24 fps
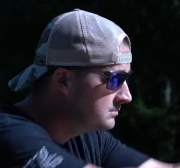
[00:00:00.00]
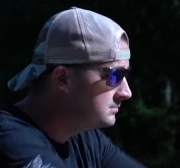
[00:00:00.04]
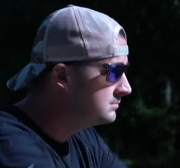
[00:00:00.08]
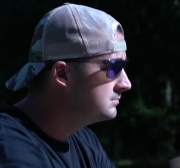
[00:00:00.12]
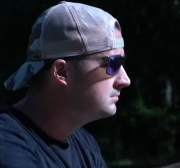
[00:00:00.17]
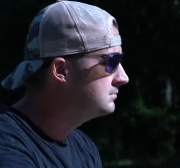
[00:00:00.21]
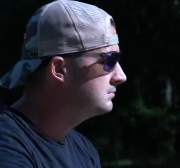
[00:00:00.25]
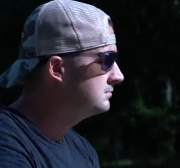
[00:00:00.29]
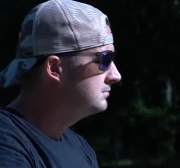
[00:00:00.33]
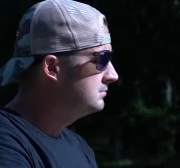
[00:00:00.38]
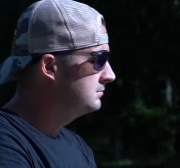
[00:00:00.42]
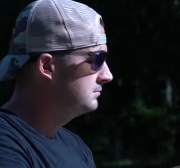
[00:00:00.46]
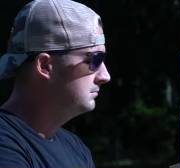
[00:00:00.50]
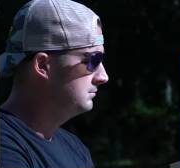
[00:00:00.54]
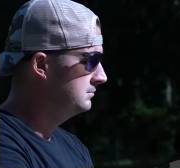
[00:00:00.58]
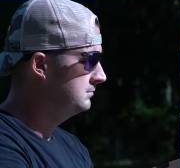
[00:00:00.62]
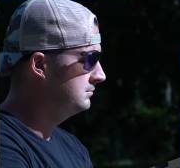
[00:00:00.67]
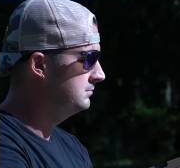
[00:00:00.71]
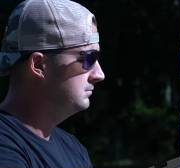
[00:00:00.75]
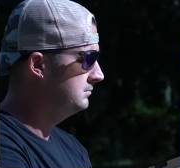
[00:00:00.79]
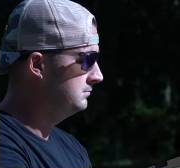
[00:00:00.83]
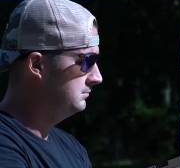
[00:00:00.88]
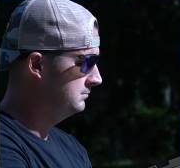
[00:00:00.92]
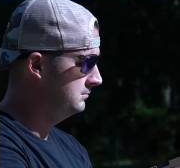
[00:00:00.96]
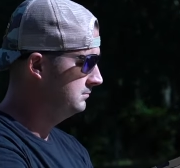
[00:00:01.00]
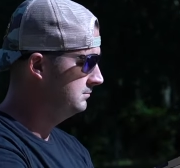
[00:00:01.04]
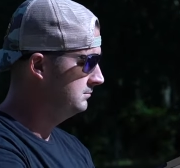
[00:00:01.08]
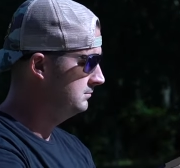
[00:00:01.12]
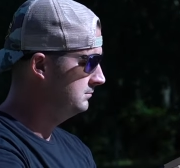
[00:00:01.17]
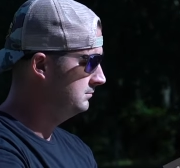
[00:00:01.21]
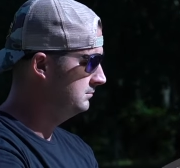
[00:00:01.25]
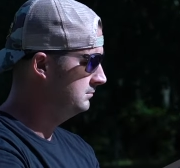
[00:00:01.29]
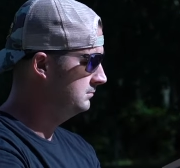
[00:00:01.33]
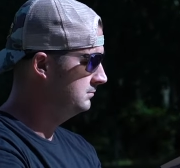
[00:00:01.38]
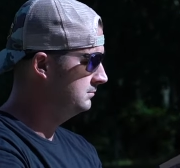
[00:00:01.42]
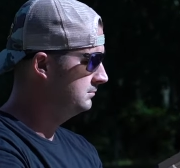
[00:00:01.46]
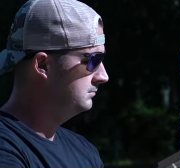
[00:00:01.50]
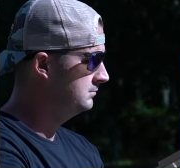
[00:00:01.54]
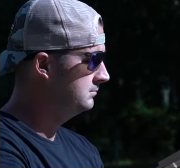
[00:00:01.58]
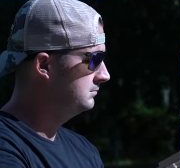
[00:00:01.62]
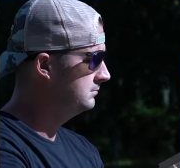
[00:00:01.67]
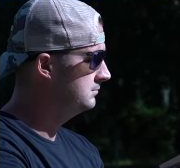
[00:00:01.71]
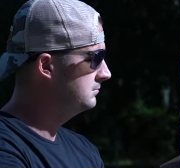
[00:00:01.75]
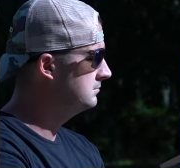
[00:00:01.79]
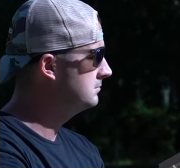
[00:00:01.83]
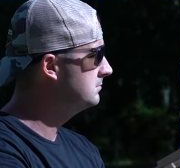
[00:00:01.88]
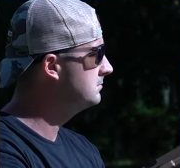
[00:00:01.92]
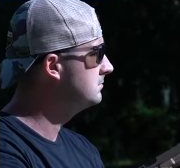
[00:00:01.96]

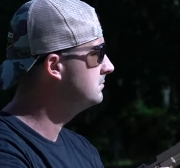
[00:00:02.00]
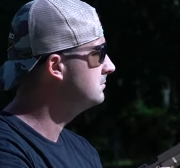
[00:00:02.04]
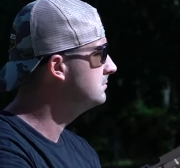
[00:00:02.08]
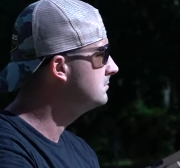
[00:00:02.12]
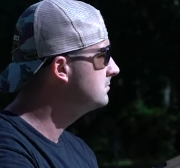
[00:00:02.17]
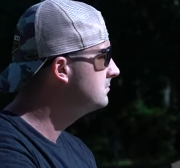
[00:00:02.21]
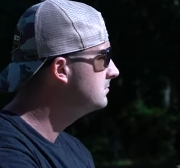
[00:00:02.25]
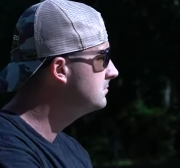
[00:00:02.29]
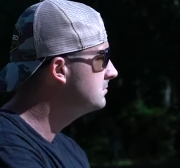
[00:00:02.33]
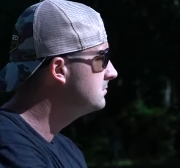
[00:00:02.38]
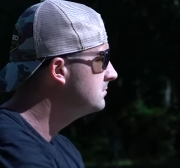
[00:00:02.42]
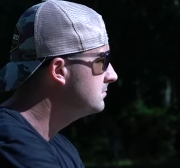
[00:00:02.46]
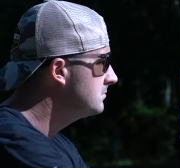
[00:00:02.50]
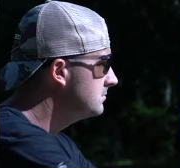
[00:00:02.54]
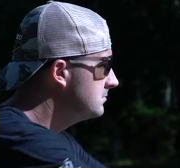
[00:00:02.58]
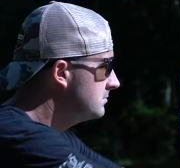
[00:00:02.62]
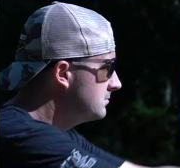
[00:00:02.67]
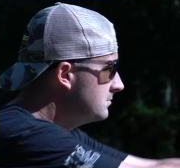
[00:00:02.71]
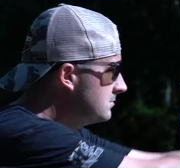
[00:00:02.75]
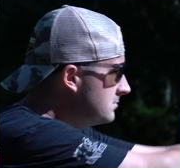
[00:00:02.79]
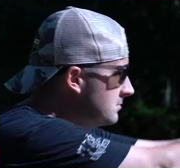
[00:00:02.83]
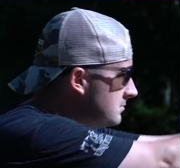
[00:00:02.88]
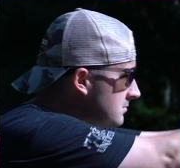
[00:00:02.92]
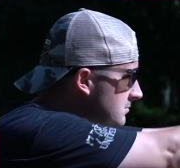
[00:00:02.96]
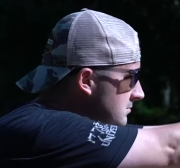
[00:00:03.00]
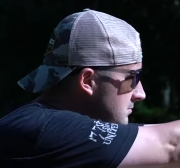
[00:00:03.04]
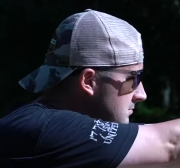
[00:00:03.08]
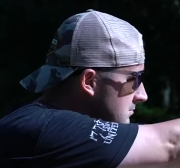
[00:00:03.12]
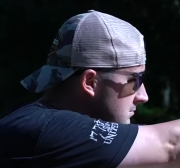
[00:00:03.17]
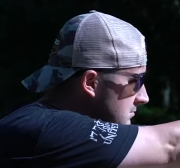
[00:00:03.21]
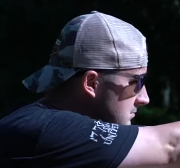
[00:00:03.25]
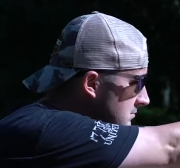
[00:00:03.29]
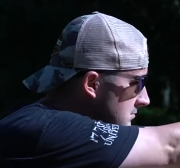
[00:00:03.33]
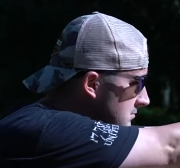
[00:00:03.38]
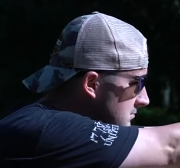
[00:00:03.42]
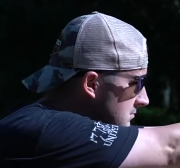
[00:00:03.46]
No one is speaking in this clip.